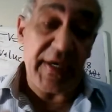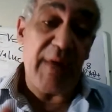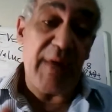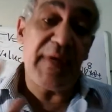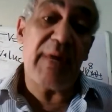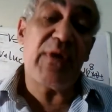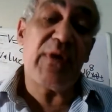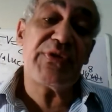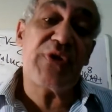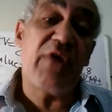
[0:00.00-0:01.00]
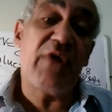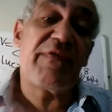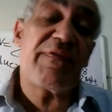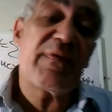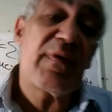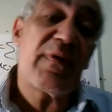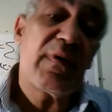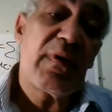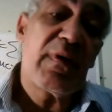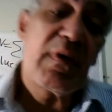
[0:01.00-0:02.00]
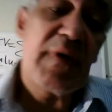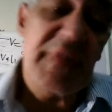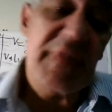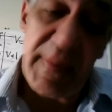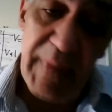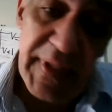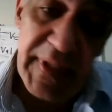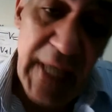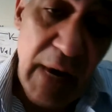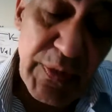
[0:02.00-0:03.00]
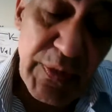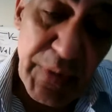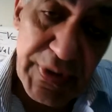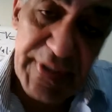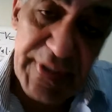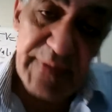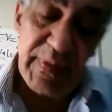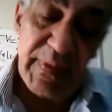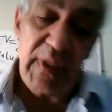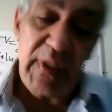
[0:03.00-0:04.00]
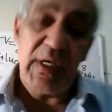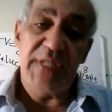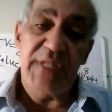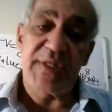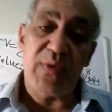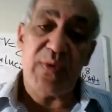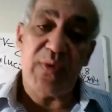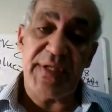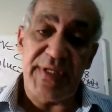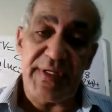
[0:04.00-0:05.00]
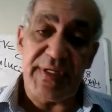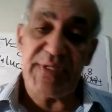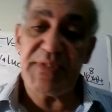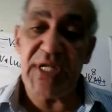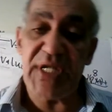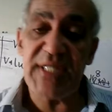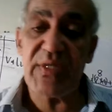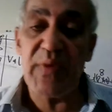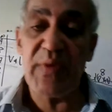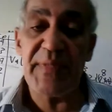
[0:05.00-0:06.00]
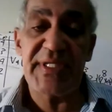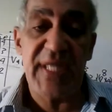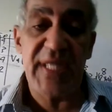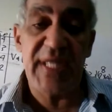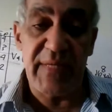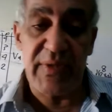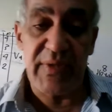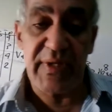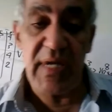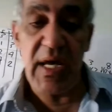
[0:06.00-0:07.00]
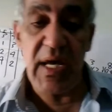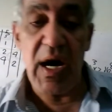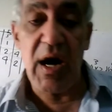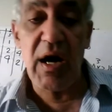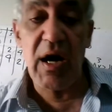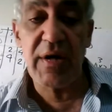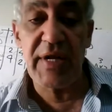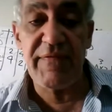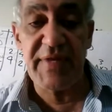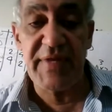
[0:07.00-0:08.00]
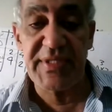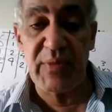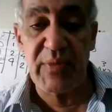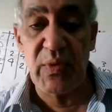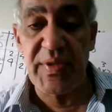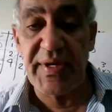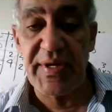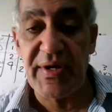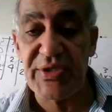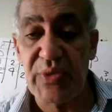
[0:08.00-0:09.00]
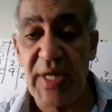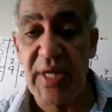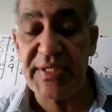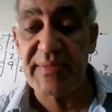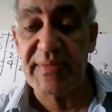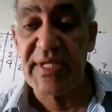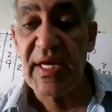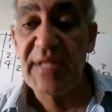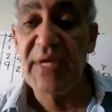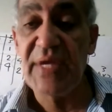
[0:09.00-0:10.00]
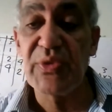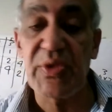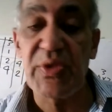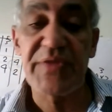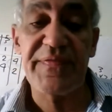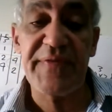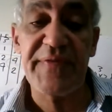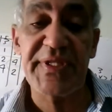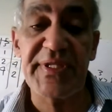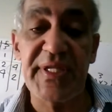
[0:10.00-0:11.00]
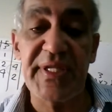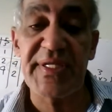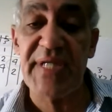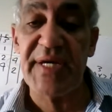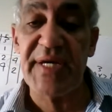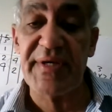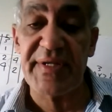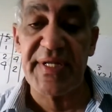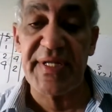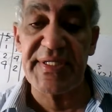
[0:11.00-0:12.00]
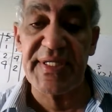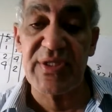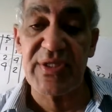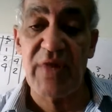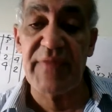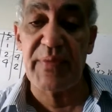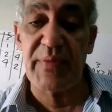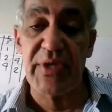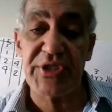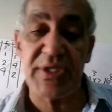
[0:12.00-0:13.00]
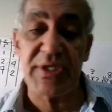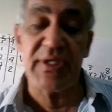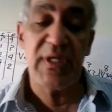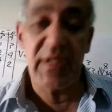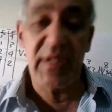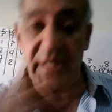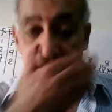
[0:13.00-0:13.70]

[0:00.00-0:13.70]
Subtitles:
a big amount of the outputs is required here. Specialized equipments and labor are inflexible with regards to items that do not fit the design characteristics of the production line.